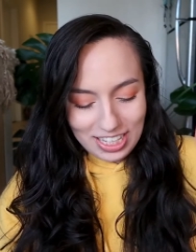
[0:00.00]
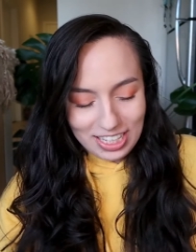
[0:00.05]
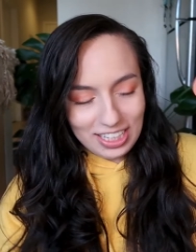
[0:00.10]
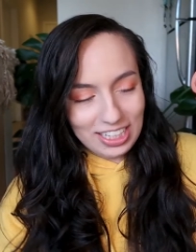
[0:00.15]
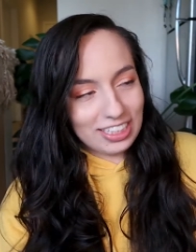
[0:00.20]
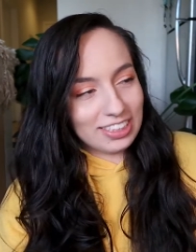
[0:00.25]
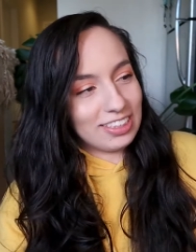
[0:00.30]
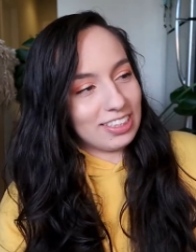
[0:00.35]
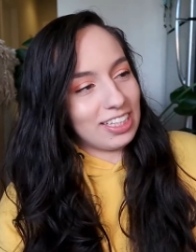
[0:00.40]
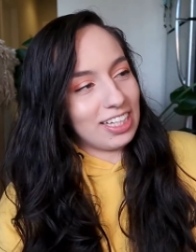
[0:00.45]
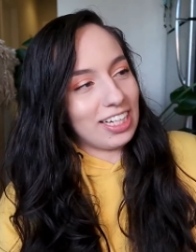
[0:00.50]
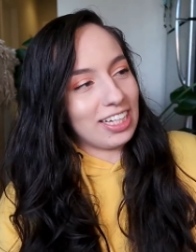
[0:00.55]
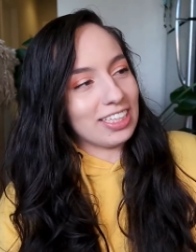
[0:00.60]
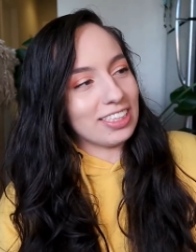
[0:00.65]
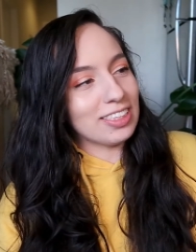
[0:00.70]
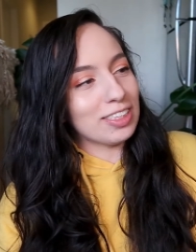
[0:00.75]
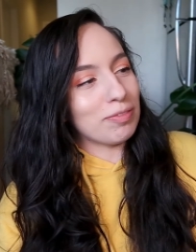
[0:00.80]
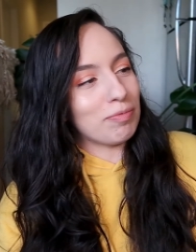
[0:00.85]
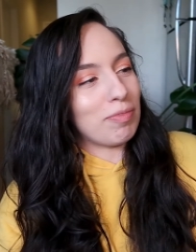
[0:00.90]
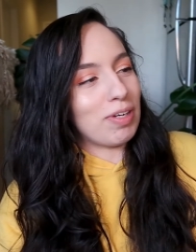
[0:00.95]
these
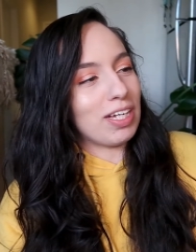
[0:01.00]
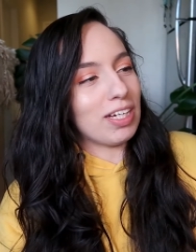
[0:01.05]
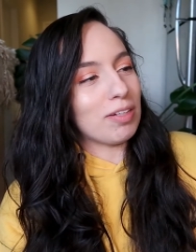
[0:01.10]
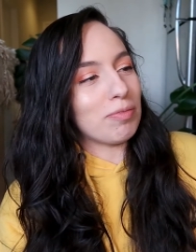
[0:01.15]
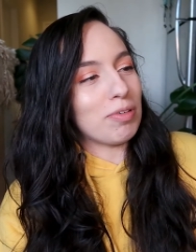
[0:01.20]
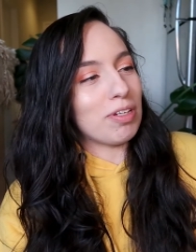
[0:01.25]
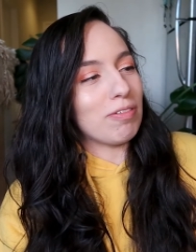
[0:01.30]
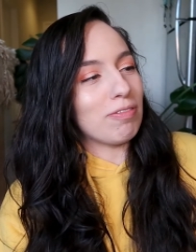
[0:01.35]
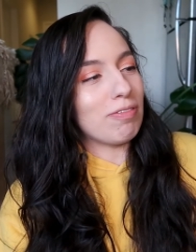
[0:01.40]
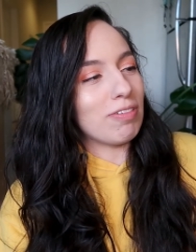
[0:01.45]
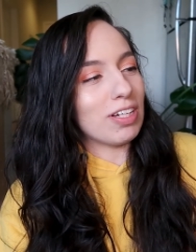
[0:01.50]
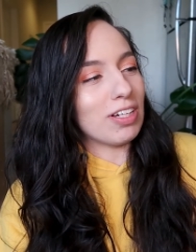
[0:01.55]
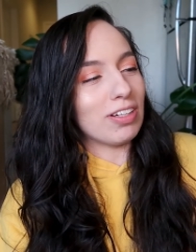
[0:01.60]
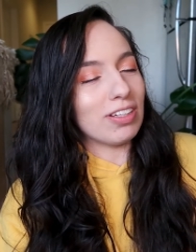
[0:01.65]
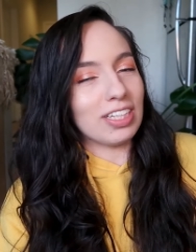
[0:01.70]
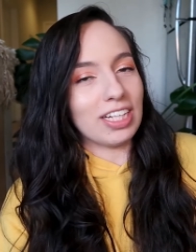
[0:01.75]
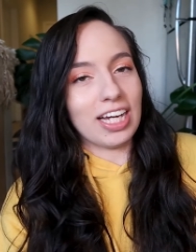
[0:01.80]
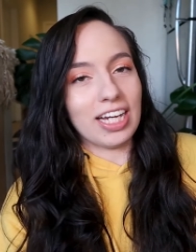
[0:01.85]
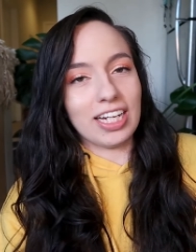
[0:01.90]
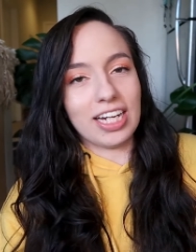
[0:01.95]
things make me
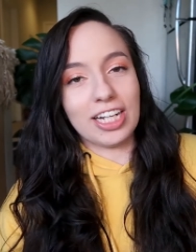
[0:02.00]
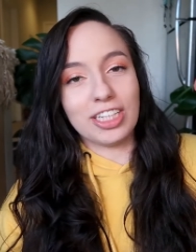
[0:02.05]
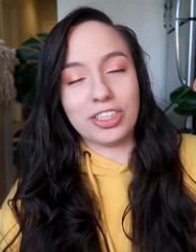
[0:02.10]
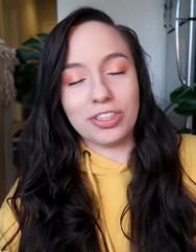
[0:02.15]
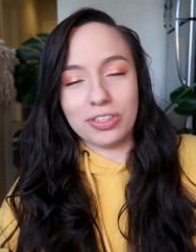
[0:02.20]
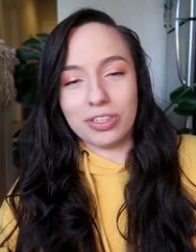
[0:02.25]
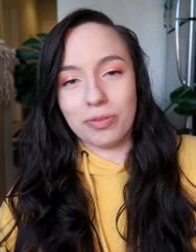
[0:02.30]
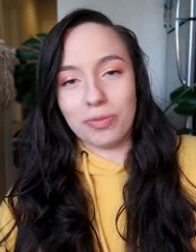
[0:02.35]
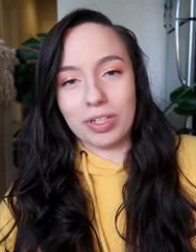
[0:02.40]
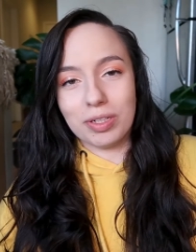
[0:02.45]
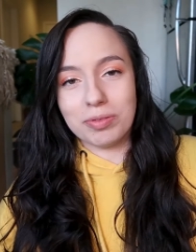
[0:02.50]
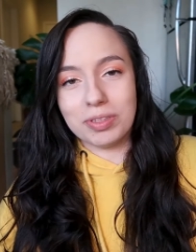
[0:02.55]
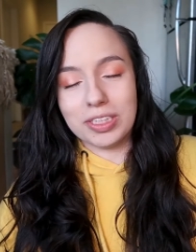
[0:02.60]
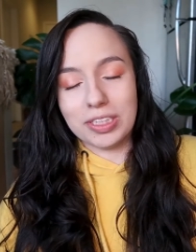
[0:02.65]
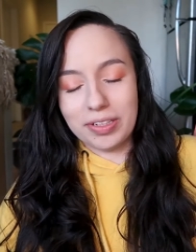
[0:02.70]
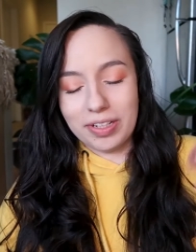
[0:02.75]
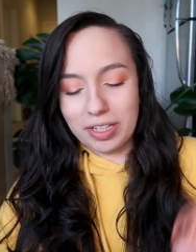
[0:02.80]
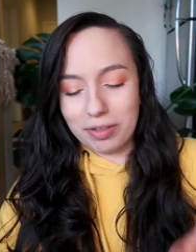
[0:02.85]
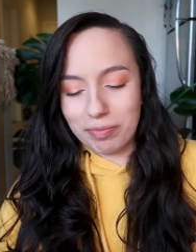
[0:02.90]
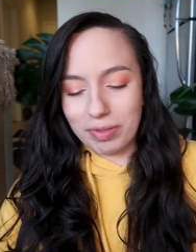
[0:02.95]
feel like I do know what I'm
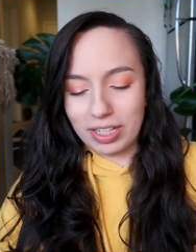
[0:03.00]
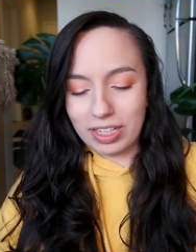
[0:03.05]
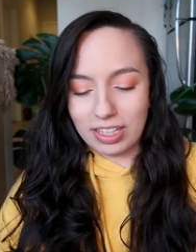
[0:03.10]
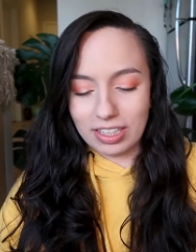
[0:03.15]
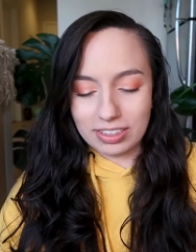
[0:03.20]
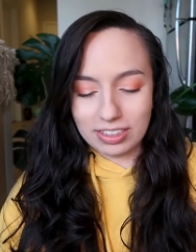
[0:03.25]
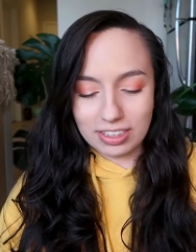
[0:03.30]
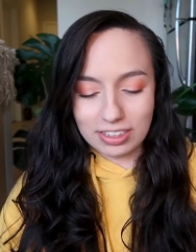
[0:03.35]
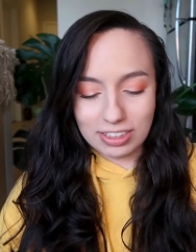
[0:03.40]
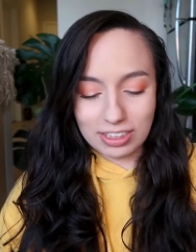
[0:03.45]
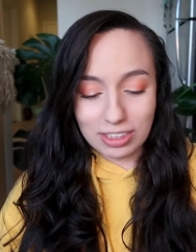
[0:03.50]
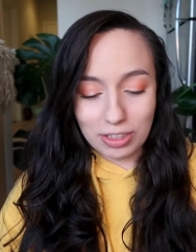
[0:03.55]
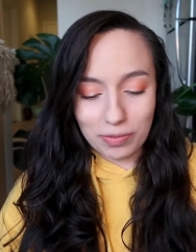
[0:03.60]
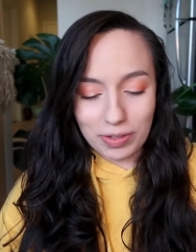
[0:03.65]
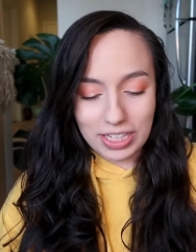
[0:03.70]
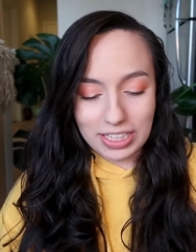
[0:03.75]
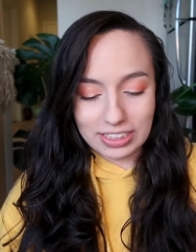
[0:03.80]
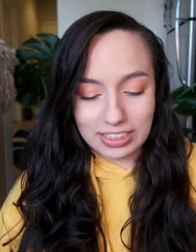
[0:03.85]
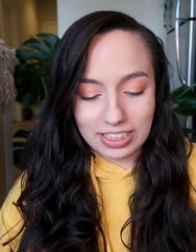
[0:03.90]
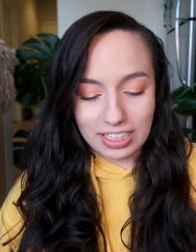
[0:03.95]
doing because it's so
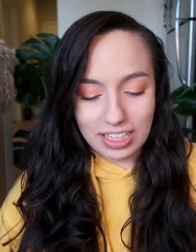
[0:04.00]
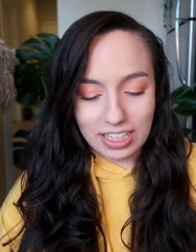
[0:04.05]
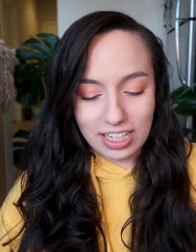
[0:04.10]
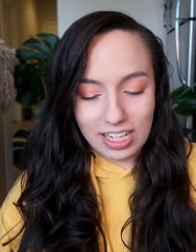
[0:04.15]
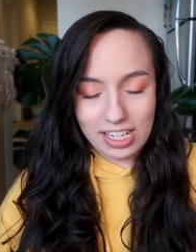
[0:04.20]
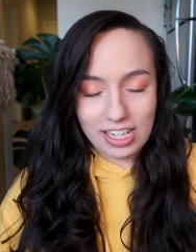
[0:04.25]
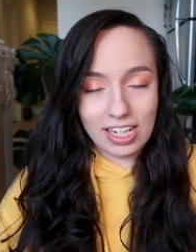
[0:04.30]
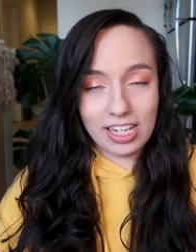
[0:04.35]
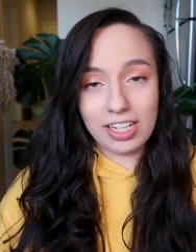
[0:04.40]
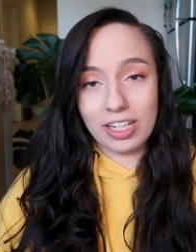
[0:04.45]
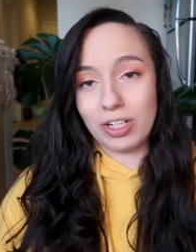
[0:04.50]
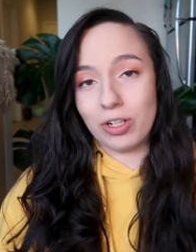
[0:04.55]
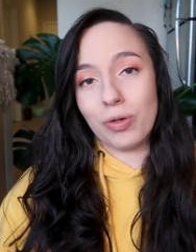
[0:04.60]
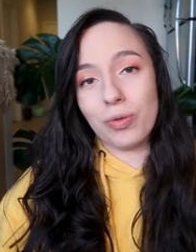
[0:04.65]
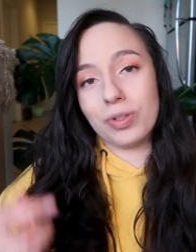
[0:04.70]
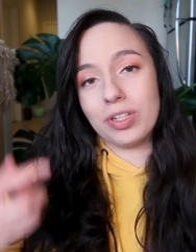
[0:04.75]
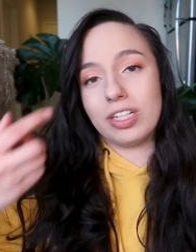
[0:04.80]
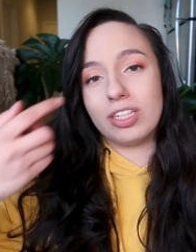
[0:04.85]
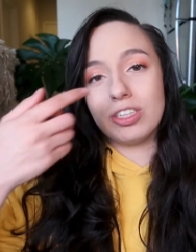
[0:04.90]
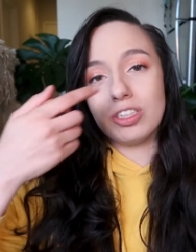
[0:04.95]
easy, and I
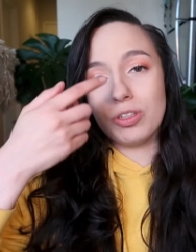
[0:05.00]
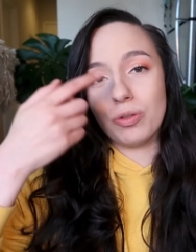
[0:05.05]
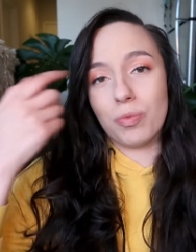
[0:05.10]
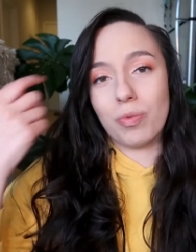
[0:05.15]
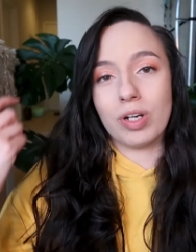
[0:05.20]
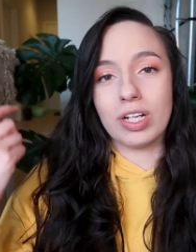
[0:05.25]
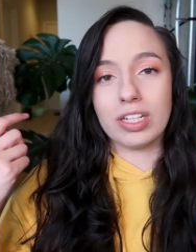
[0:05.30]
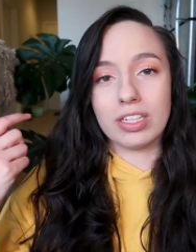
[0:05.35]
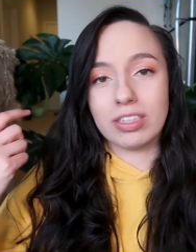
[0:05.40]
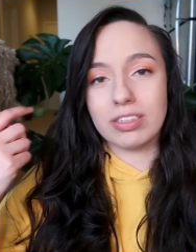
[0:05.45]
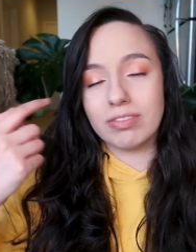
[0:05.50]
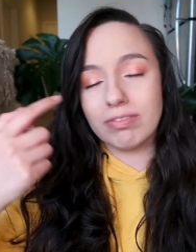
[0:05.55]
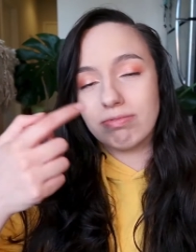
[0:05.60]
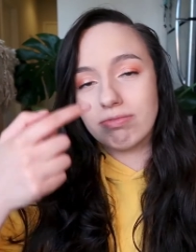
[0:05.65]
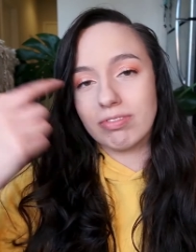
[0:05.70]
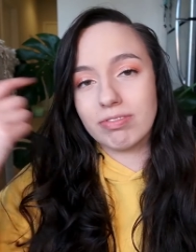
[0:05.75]
only do one